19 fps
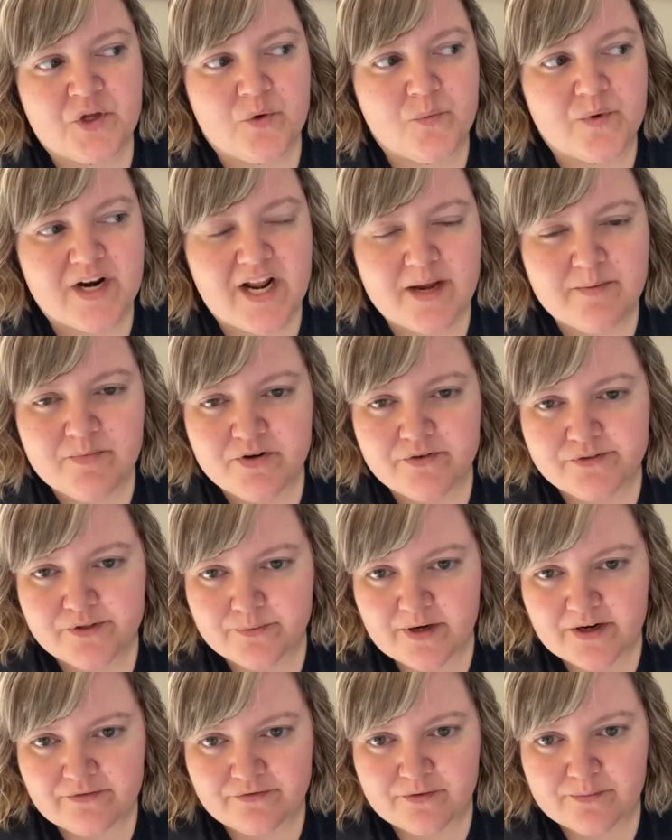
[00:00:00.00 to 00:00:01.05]
When I moved
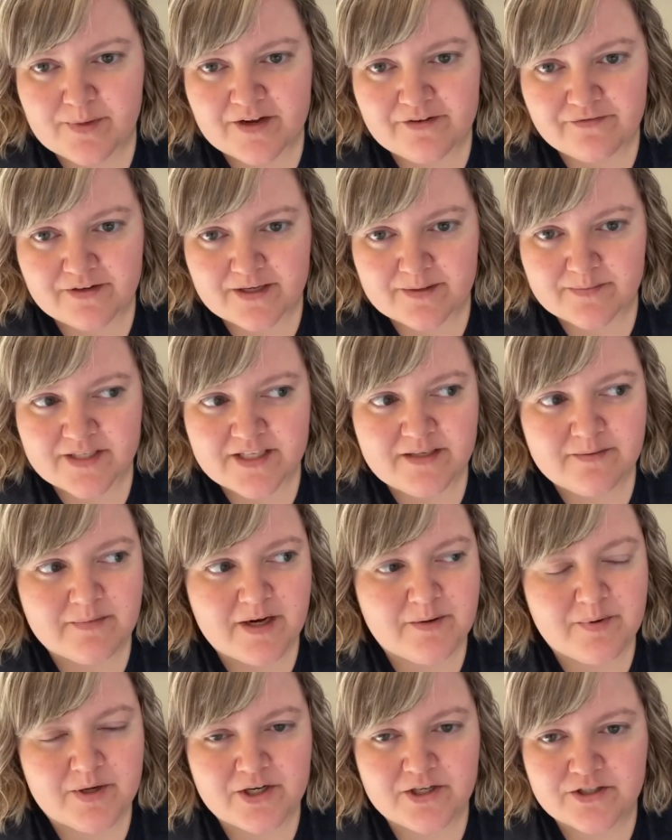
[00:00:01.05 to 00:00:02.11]
away from my family,
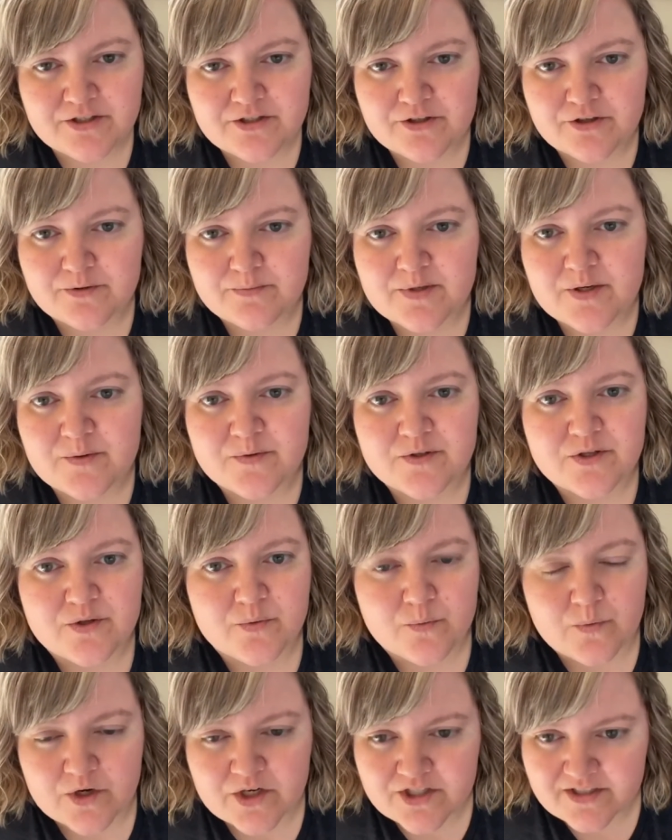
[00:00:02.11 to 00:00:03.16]
my parents told me it was the
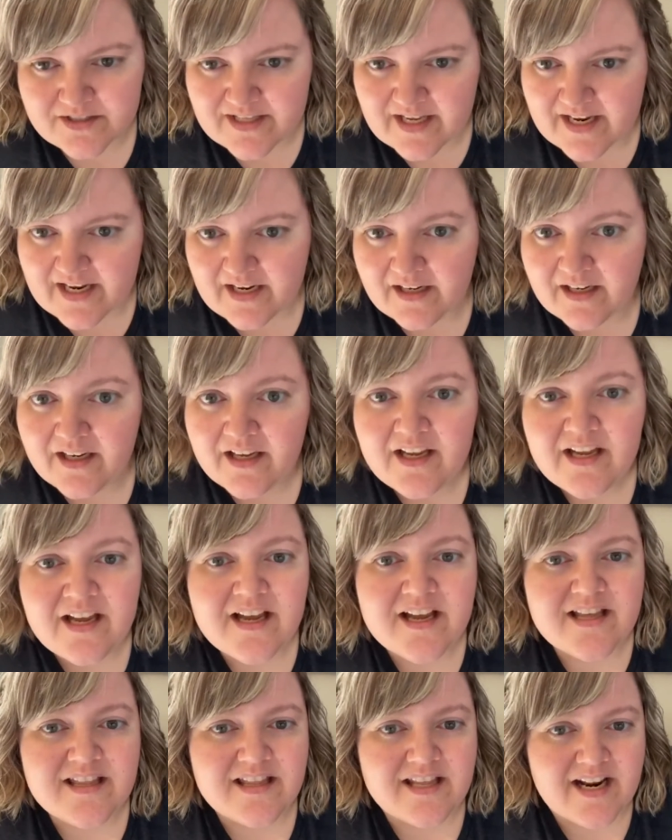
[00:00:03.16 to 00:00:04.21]
worst thing
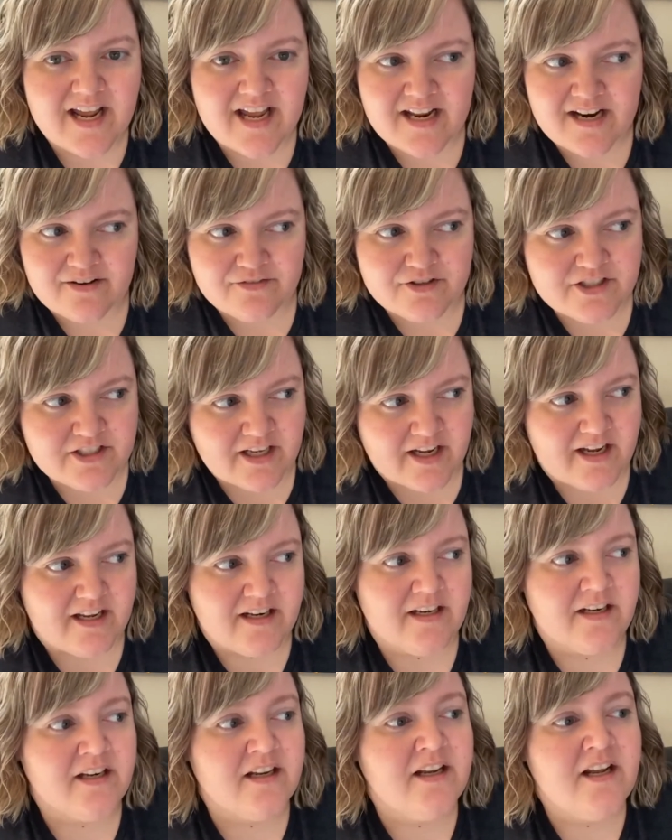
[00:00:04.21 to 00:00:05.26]
that I had ever
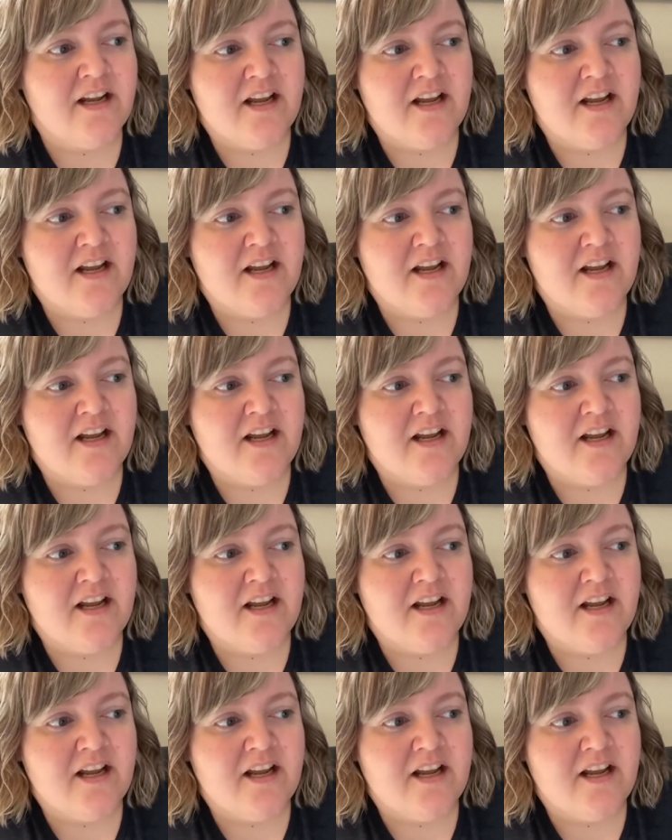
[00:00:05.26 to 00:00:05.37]
done.